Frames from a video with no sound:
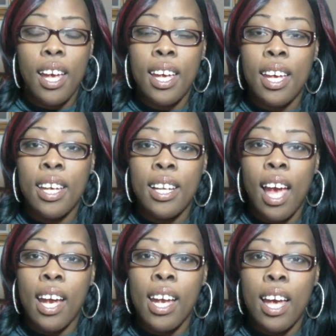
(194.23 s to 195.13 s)
And
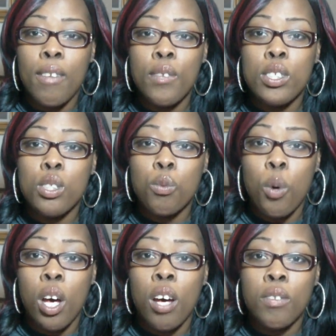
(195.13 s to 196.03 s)
I got it for
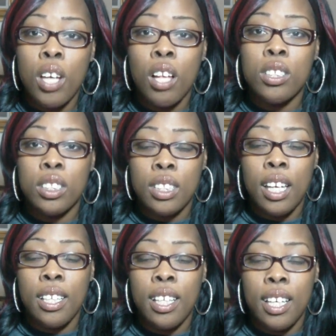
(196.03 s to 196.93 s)
twelve dollars and
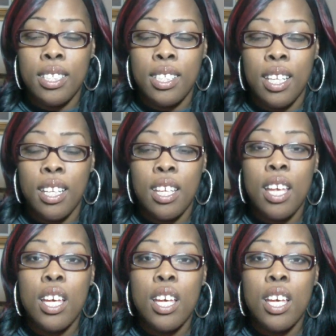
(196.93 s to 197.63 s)
ninety nine cent.